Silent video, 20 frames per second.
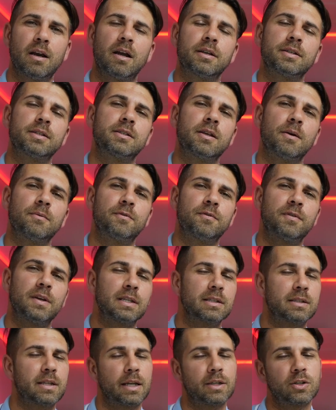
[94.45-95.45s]
are some
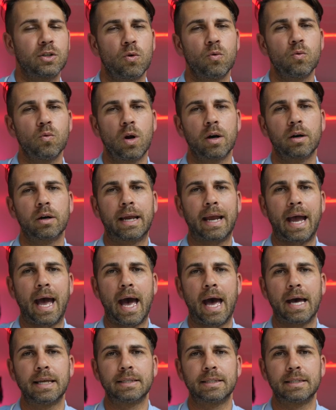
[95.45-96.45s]
things that don't work
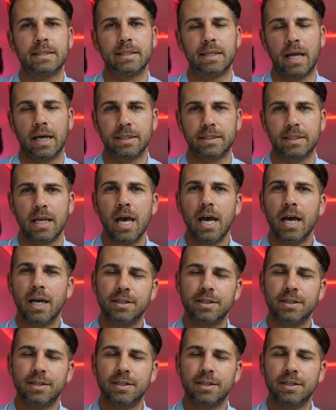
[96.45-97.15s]
as nice.